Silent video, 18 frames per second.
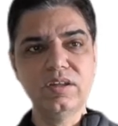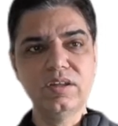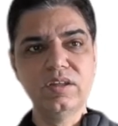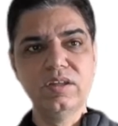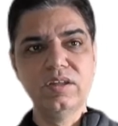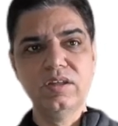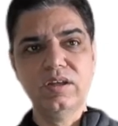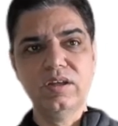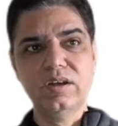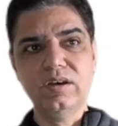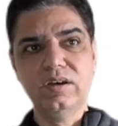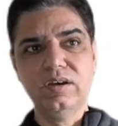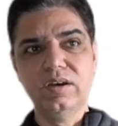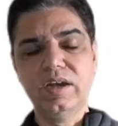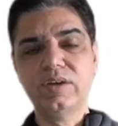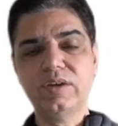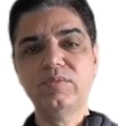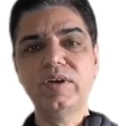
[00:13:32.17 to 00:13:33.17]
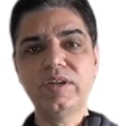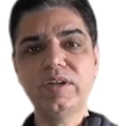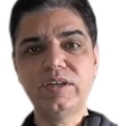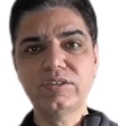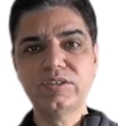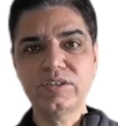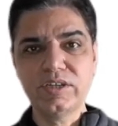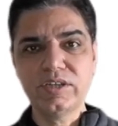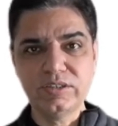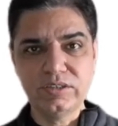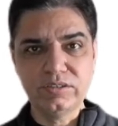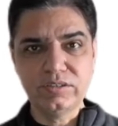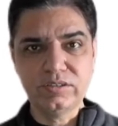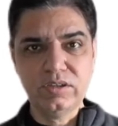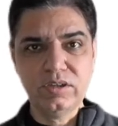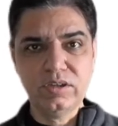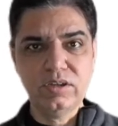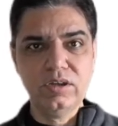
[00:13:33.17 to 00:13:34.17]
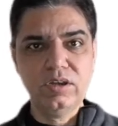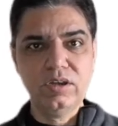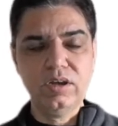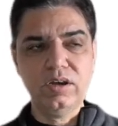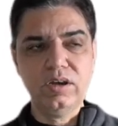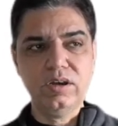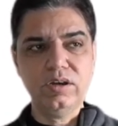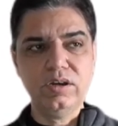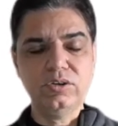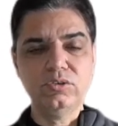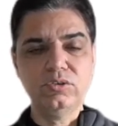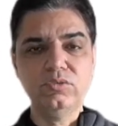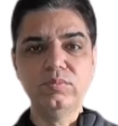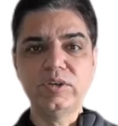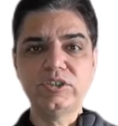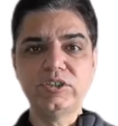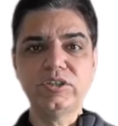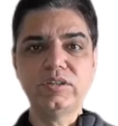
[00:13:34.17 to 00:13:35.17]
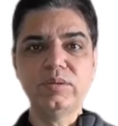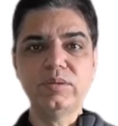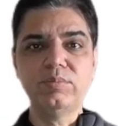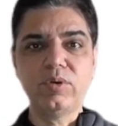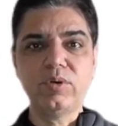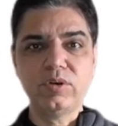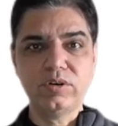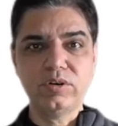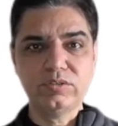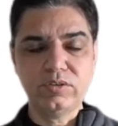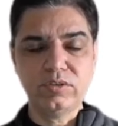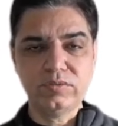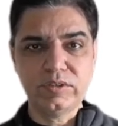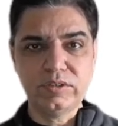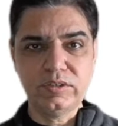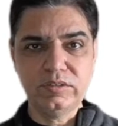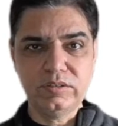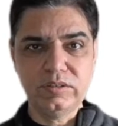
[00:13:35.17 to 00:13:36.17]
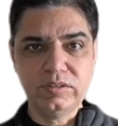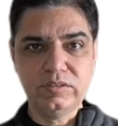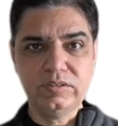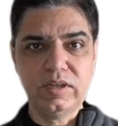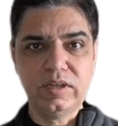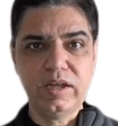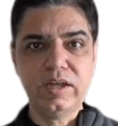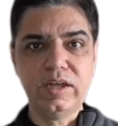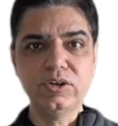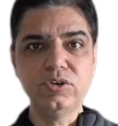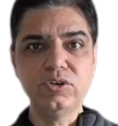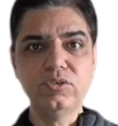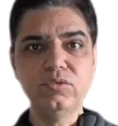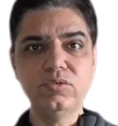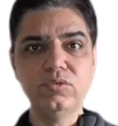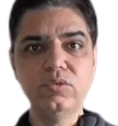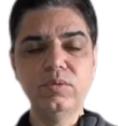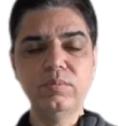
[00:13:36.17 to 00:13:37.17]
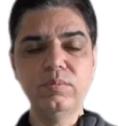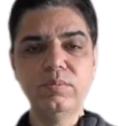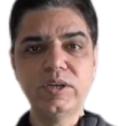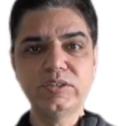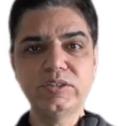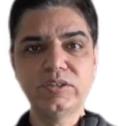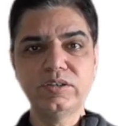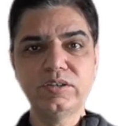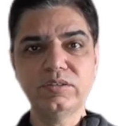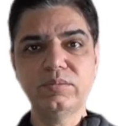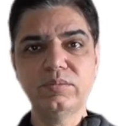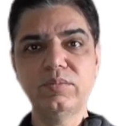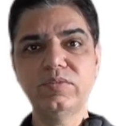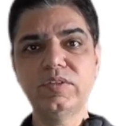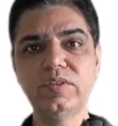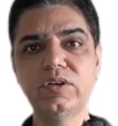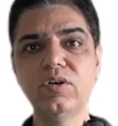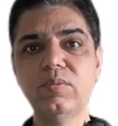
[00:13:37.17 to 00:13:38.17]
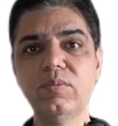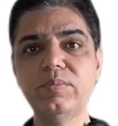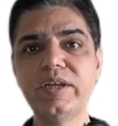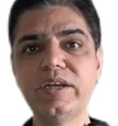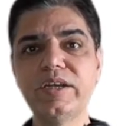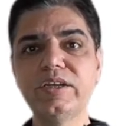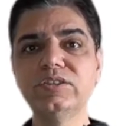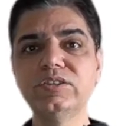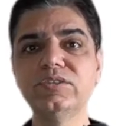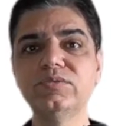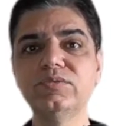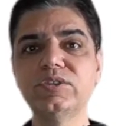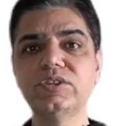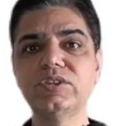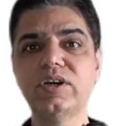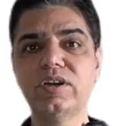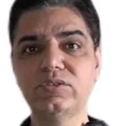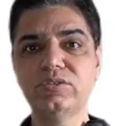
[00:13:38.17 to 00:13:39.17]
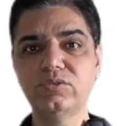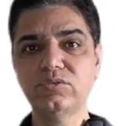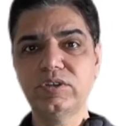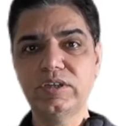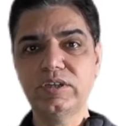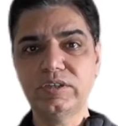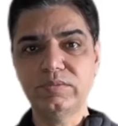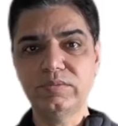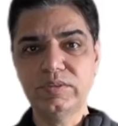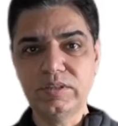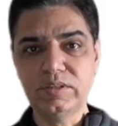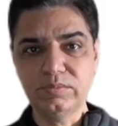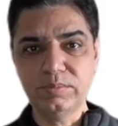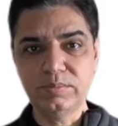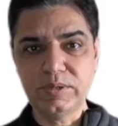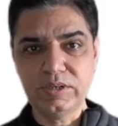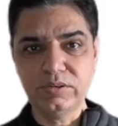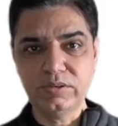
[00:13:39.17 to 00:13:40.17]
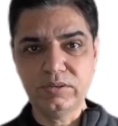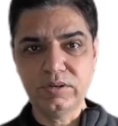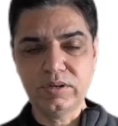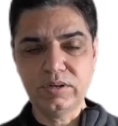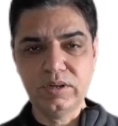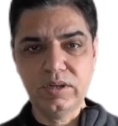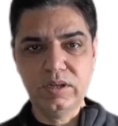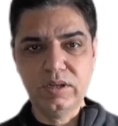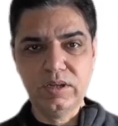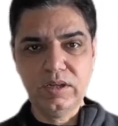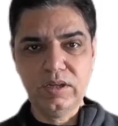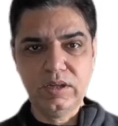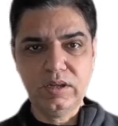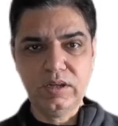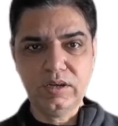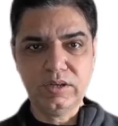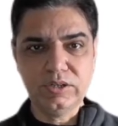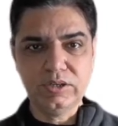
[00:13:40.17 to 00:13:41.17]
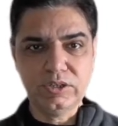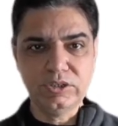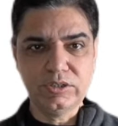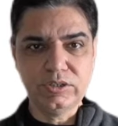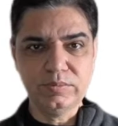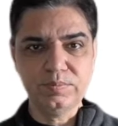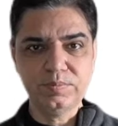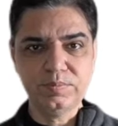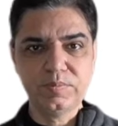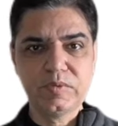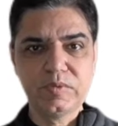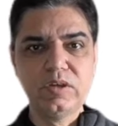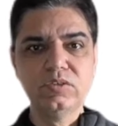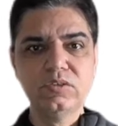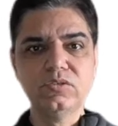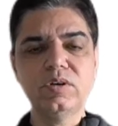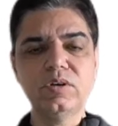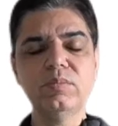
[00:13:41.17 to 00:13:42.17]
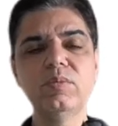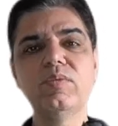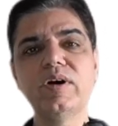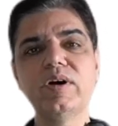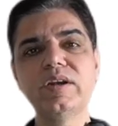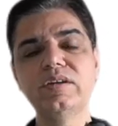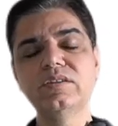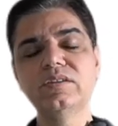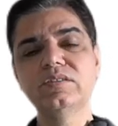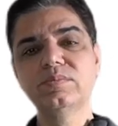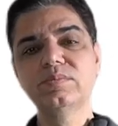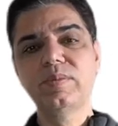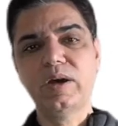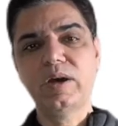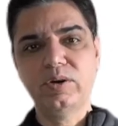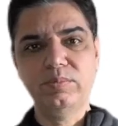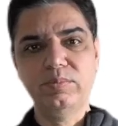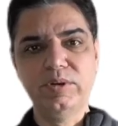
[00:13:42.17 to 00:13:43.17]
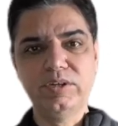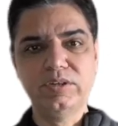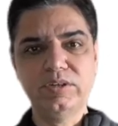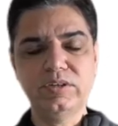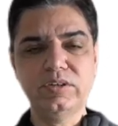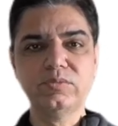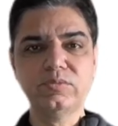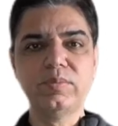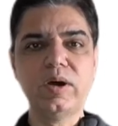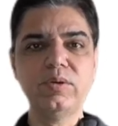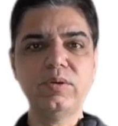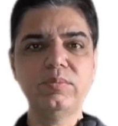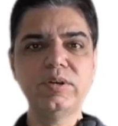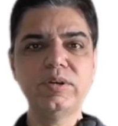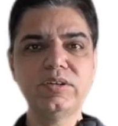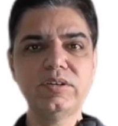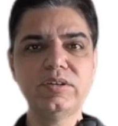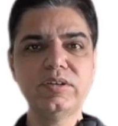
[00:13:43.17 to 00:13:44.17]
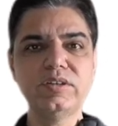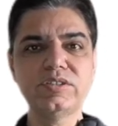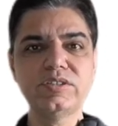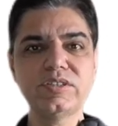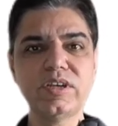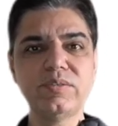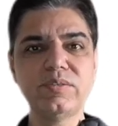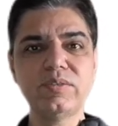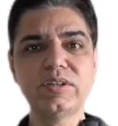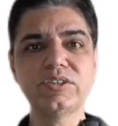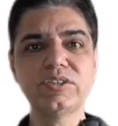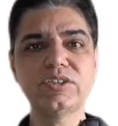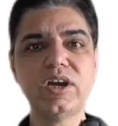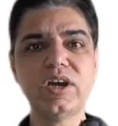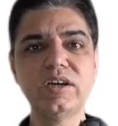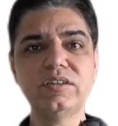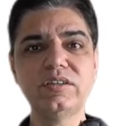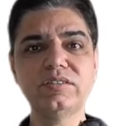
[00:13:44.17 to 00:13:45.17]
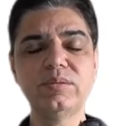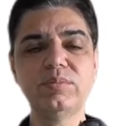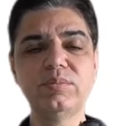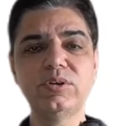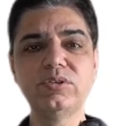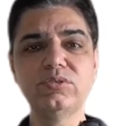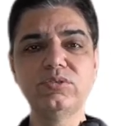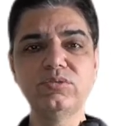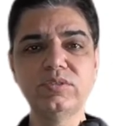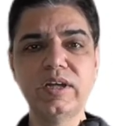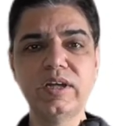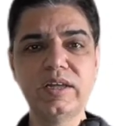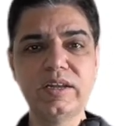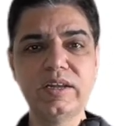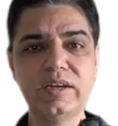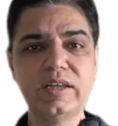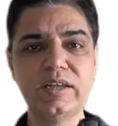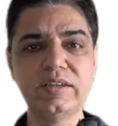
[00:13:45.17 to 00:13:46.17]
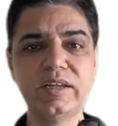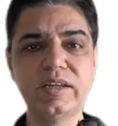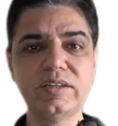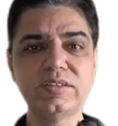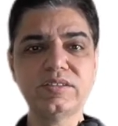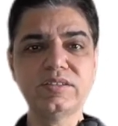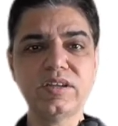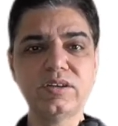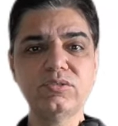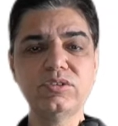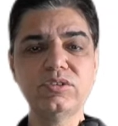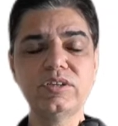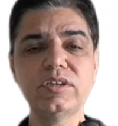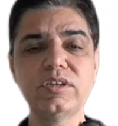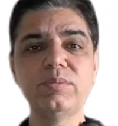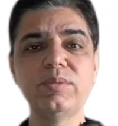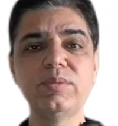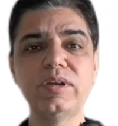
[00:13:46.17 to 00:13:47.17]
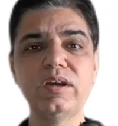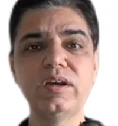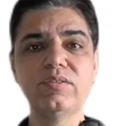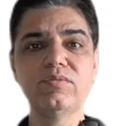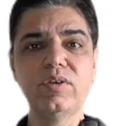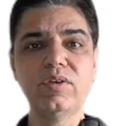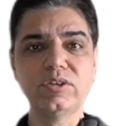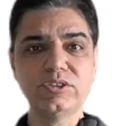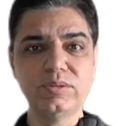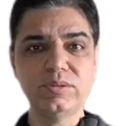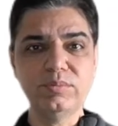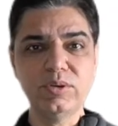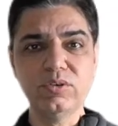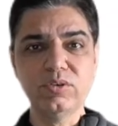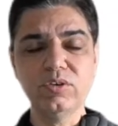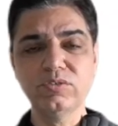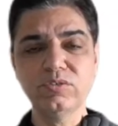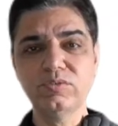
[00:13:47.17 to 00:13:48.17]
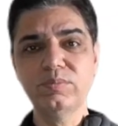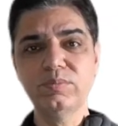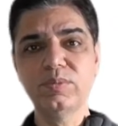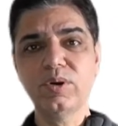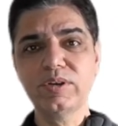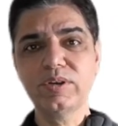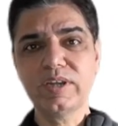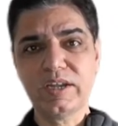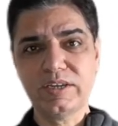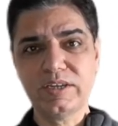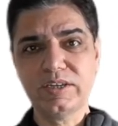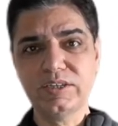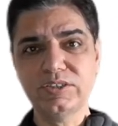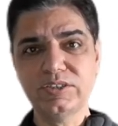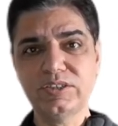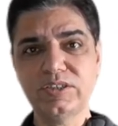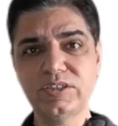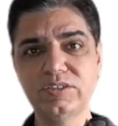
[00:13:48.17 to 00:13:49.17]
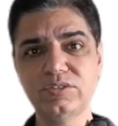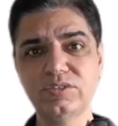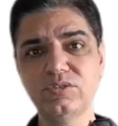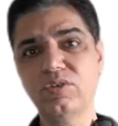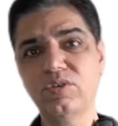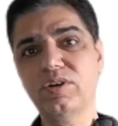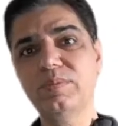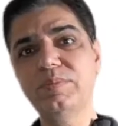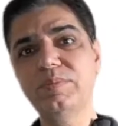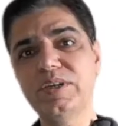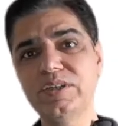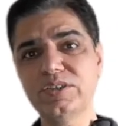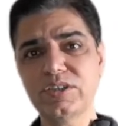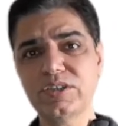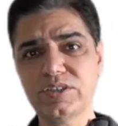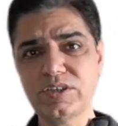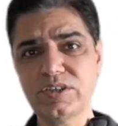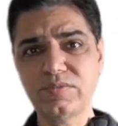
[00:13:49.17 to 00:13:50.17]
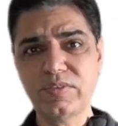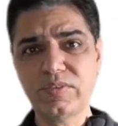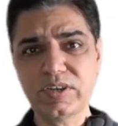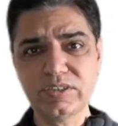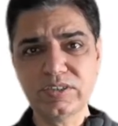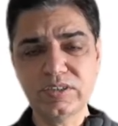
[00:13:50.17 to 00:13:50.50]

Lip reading: at various stages to measure the progress of the disease and to measure some of the complications which are associated with this particular condition. So number one is spirometry. Now spirometry is done when the child is able to do that, and that is done to determine lung function, because with bronchiectatic changes or repeated chest infection,